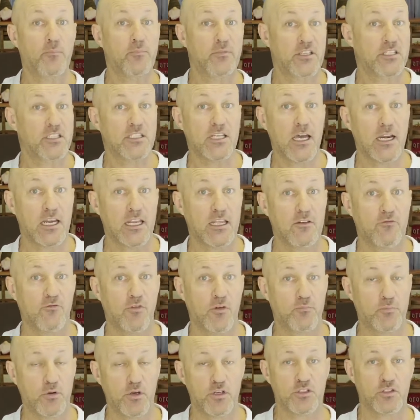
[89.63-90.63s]
the study for
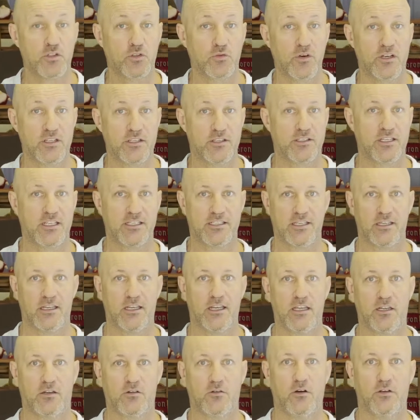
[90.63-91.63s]
personal reasons,
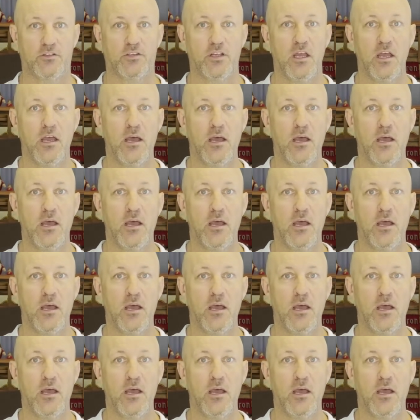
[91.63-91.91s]
he quotes.